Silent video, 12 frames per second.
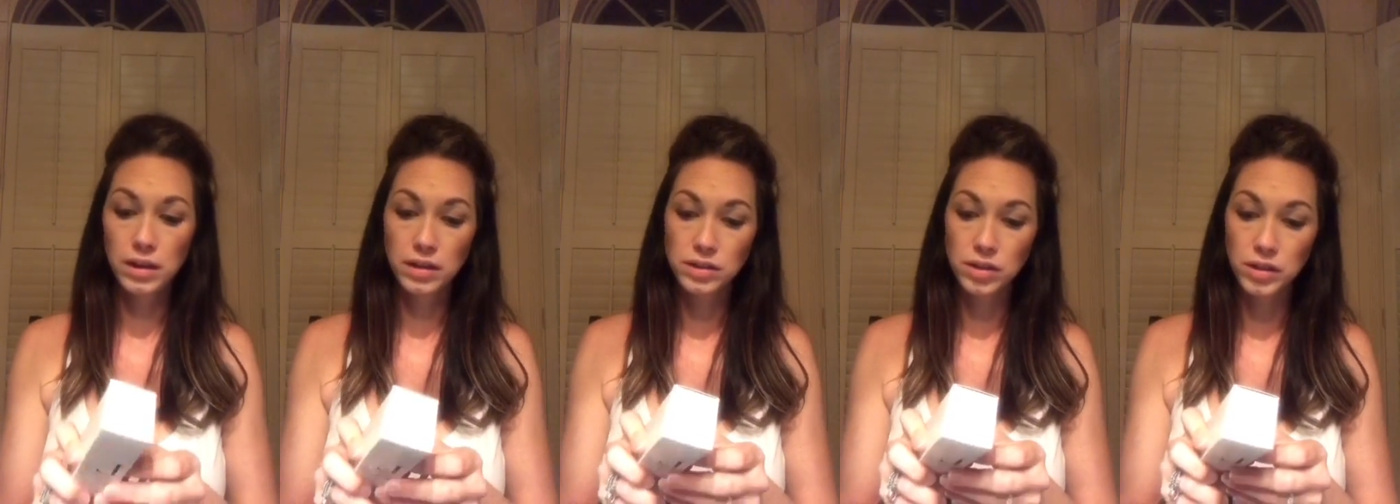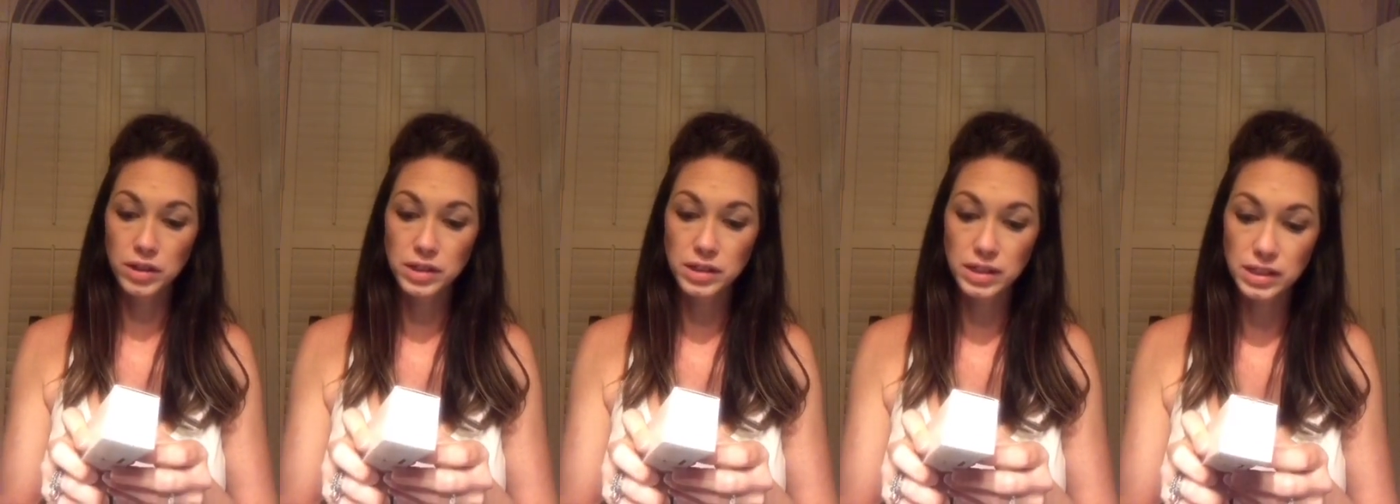So
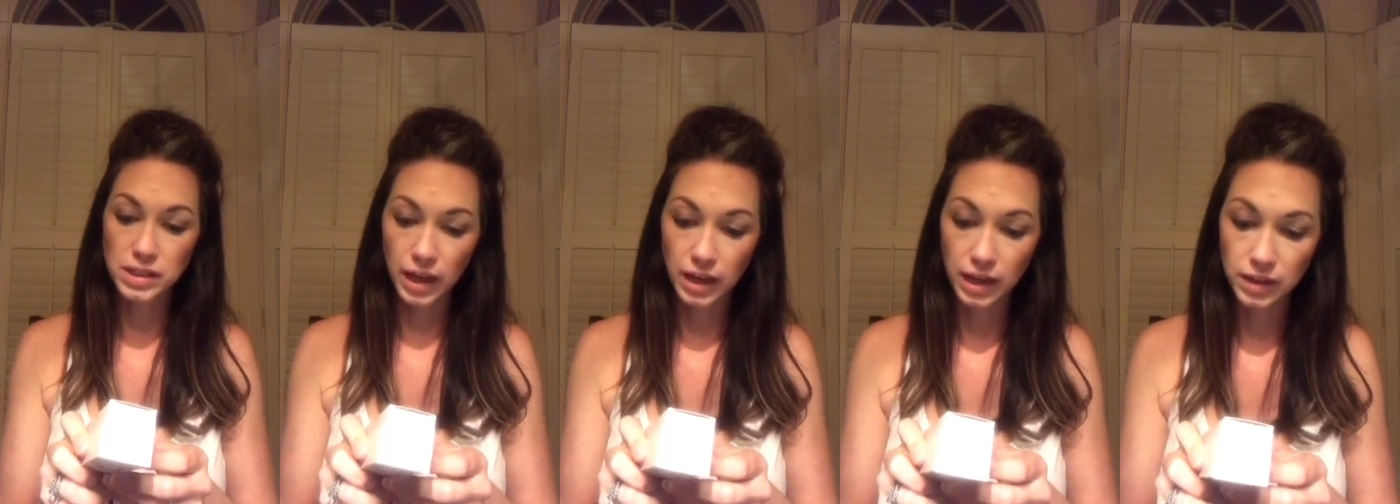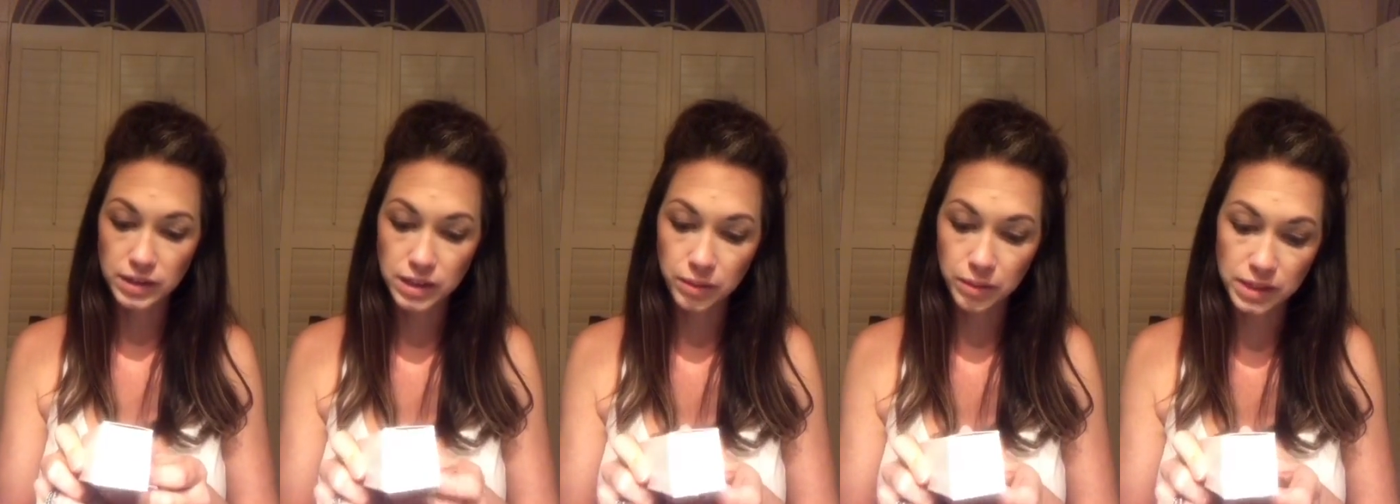this is exciting.
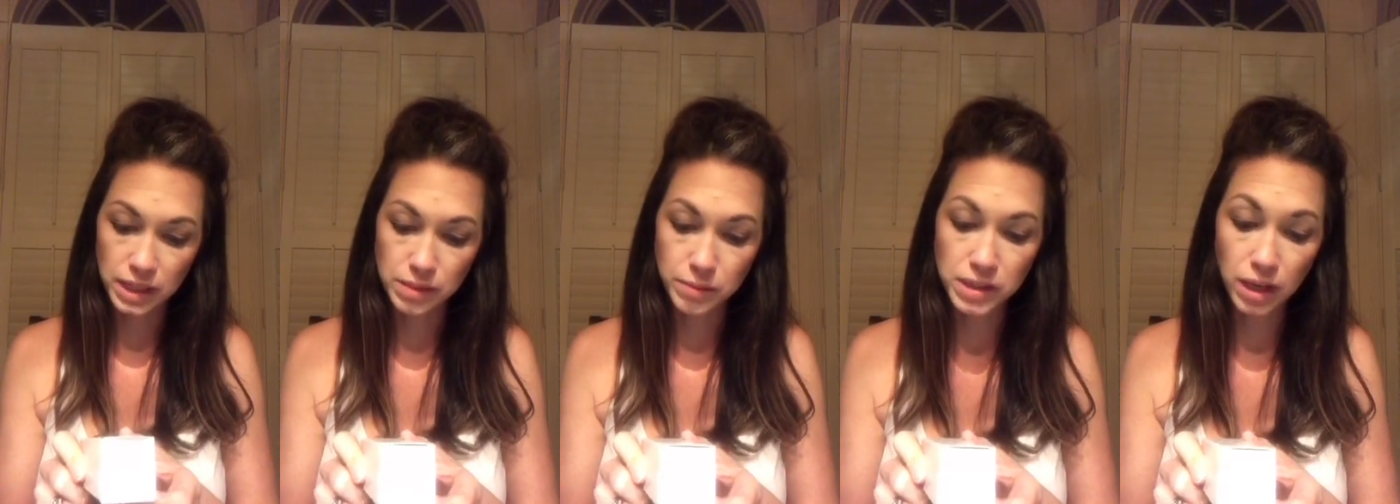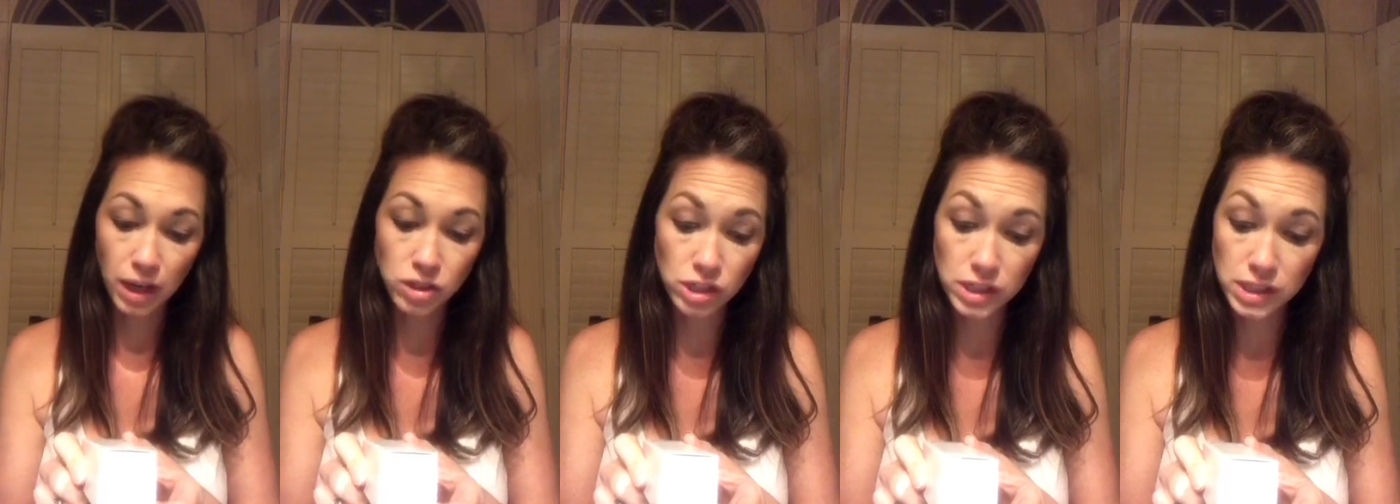Let's see what it says.
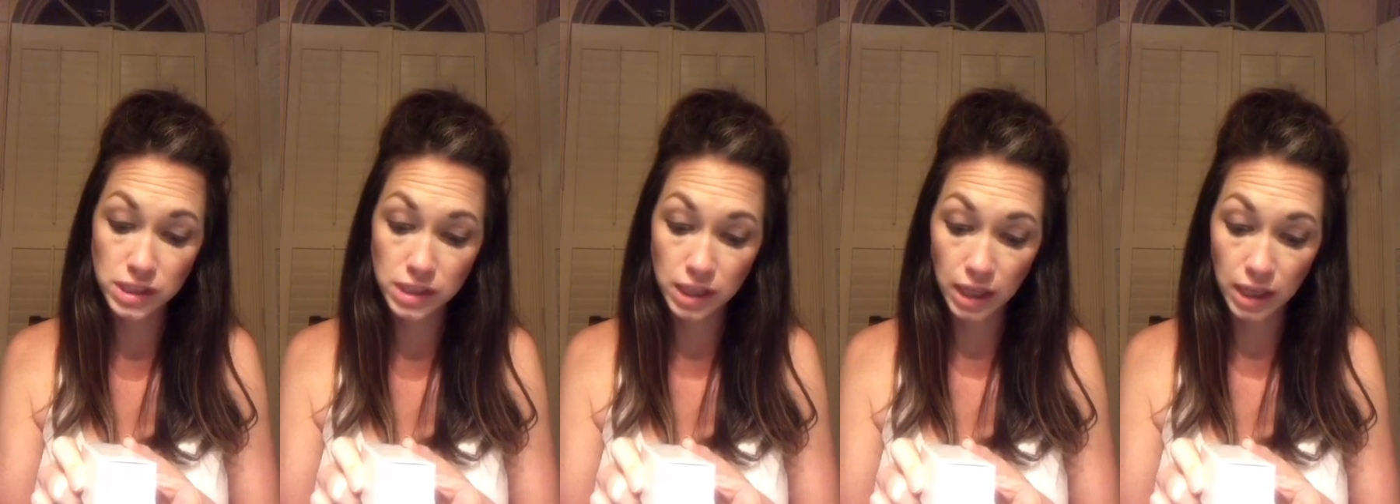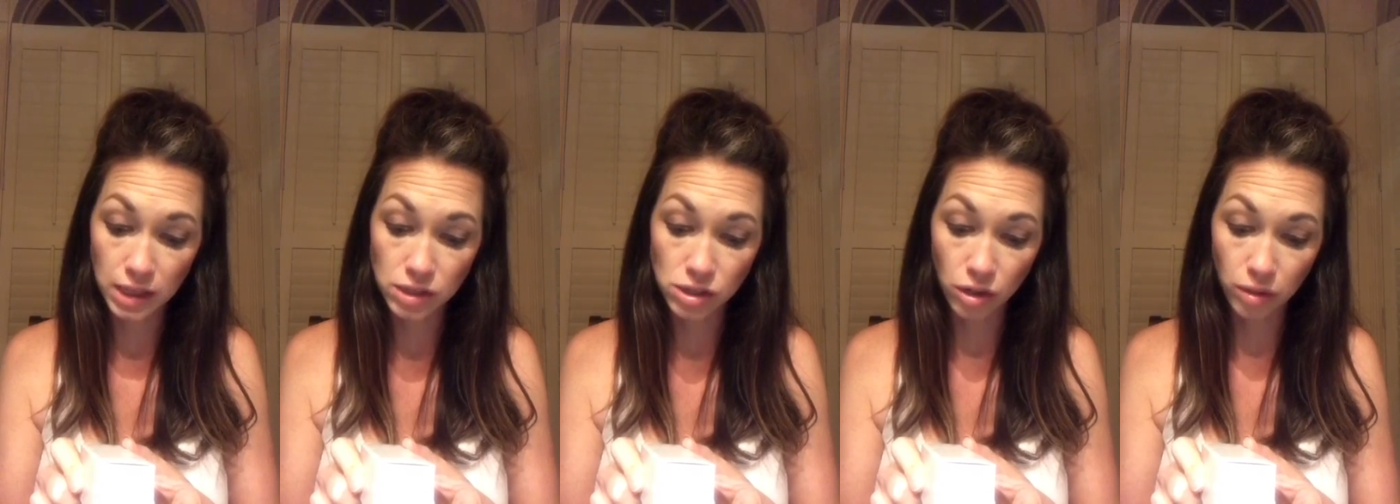Massage into skin
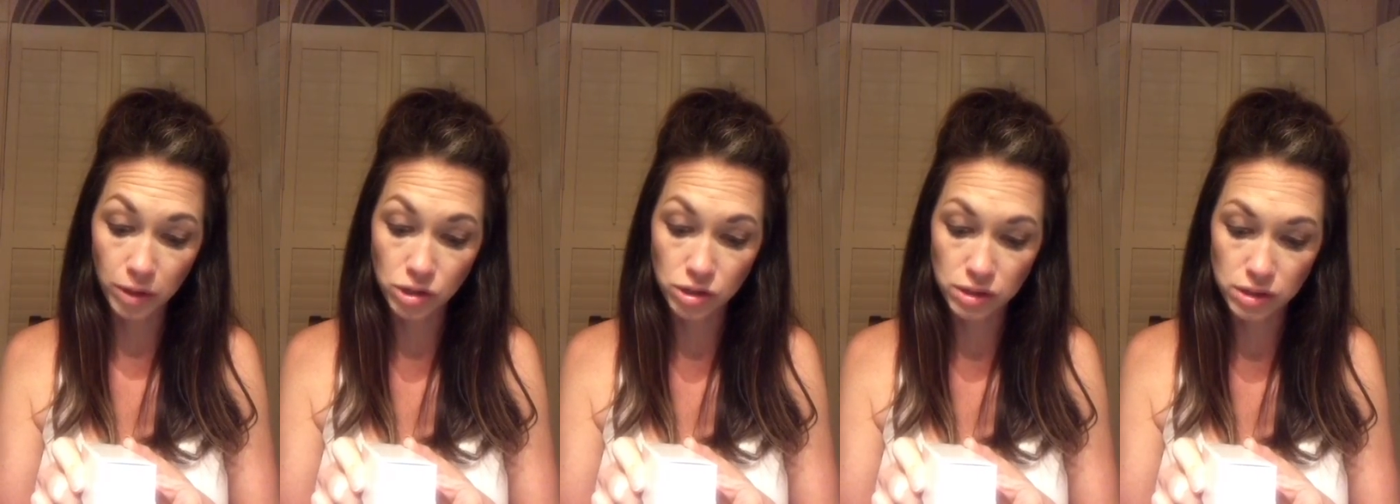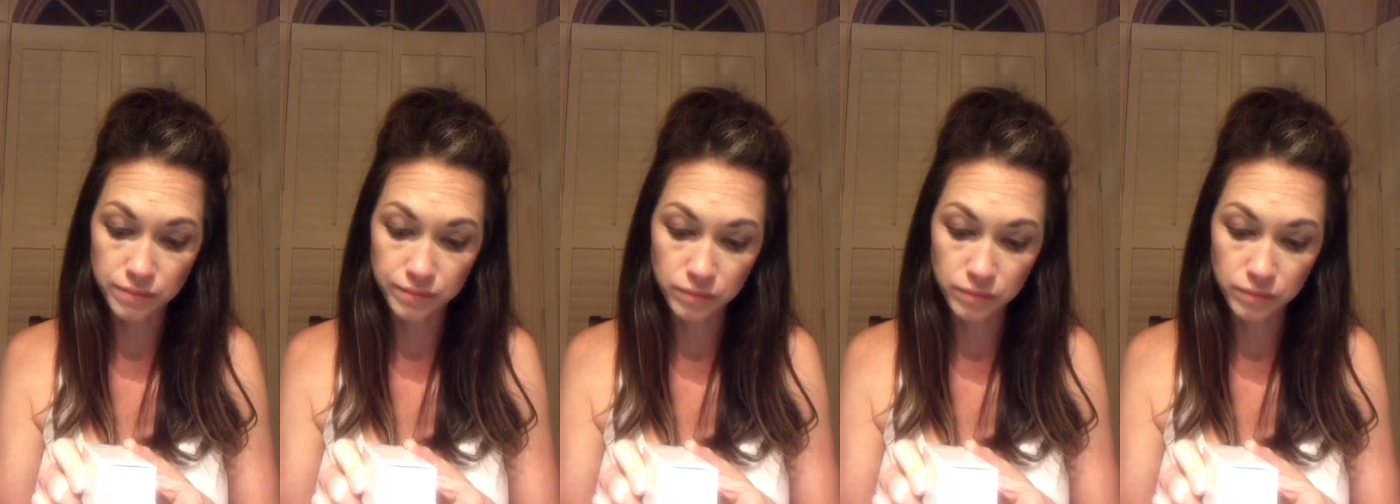in circular motions.